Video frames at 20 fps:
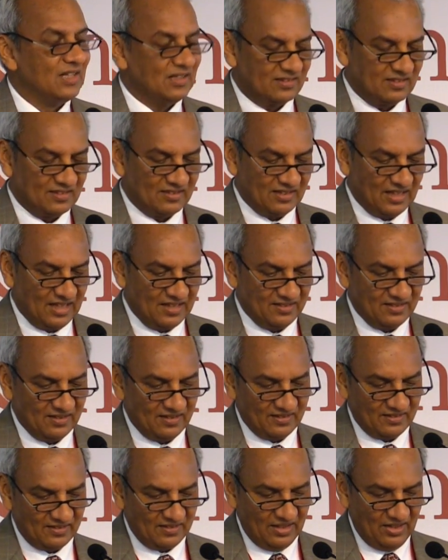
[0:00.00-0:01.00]

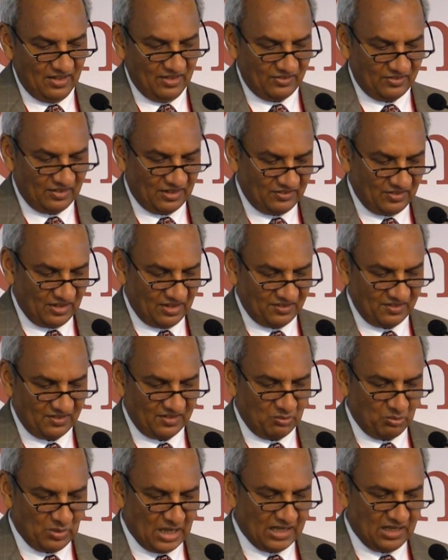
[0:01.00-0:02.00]
exercises such as
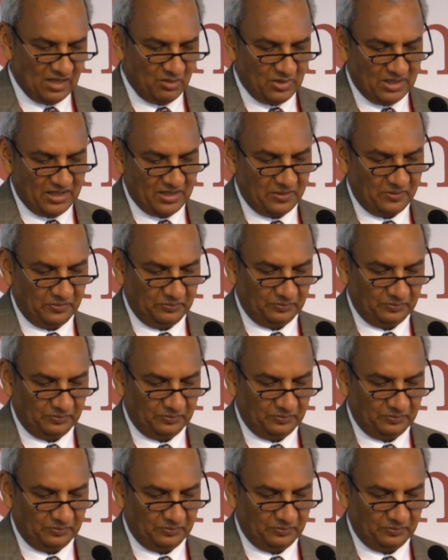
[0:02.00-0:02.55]
the Malabar.